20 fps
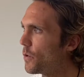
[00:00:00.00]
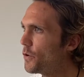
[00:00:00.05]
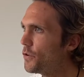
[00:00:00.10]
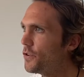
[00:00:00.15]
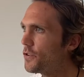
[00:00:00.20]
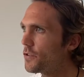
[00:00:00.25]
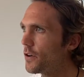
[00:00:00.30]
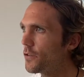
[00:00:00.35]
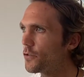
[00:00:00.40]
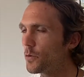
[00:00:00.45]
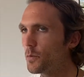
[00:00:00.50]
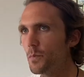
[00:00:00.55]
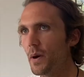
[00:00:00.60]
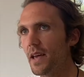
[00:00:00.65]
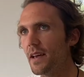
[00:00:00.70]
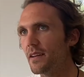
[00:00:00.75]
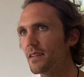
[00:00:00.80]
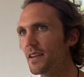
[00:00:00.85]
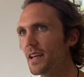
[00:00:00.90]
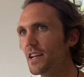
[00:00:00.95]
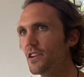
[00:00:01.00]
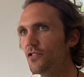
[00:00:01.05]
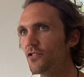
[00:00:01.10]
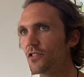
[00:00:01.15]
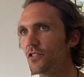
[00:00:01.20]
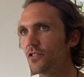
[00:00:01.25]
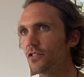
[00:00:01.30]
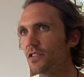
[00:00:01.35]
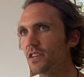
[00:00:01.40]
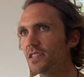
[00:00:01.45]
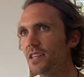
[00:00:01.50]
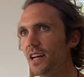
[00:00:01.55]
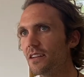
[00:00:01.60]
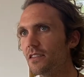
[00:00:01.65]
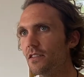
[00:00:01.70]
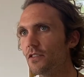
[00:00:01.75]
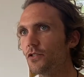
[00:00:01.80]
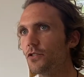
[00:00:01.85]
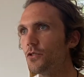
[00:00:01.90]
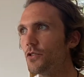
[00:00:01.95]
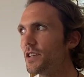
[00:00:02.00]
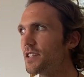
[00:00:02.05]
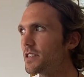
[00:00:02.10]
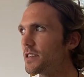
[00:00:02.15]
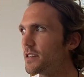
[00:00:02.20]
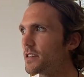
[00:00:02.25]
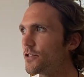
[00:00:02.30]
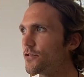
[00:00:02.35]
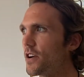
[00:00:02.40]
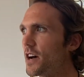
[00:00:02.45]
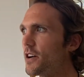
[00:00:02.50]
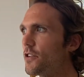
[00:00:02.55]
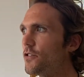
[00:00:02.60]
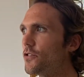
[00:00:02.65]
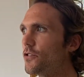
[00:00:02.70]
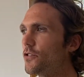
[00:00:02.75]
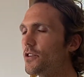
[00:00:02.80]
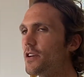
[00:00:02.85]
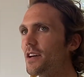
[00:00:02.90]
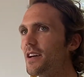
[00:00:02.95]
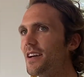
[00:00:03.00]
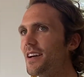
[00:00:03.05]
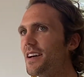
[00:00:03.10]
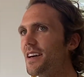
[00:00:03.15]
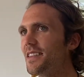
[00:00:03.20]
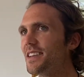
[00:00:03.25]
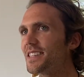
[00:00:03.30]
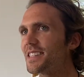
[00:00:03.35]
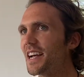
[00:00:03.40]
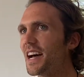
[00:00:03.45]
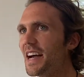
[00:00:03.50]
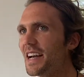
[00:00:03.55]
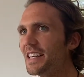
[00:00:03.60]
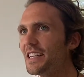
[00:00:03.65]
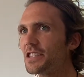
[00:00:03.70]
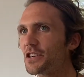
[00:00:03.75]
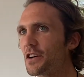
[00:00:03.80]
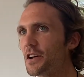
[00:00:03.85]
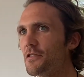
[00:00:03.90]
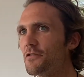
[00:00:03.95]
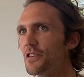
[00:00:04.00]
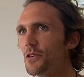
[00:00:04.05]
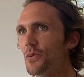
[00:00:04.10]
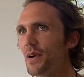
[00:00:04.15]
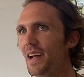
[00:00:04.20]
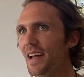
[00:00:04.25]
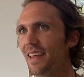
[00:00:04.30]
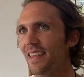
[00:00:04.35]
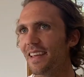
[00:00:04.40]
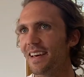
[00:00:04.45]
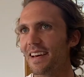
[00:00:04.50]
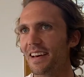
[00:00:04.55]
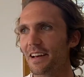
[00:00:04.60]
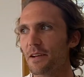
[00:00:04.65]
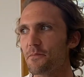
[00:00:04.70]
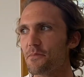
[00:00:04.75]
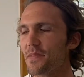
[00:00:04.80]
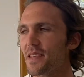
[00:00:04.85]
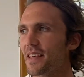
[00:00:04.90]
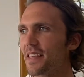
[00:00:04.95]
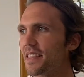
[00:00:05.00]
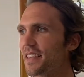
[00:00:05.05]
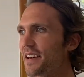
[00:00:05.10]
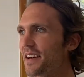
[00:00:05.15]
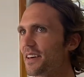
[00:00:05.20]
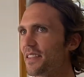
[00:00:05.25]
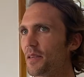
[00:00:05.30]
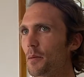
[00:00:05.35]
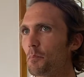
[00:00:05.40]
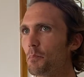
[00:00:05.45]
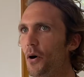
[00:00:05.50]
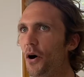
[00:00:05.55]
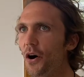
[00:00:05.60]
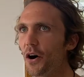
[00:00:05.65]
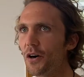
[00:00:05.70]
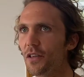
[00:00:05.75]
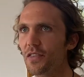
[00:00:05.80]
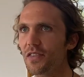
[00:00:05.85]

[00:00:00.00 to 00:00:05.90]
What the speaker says: you start to pay attention to the subtle nuances around you, the signs are everywhere. The path,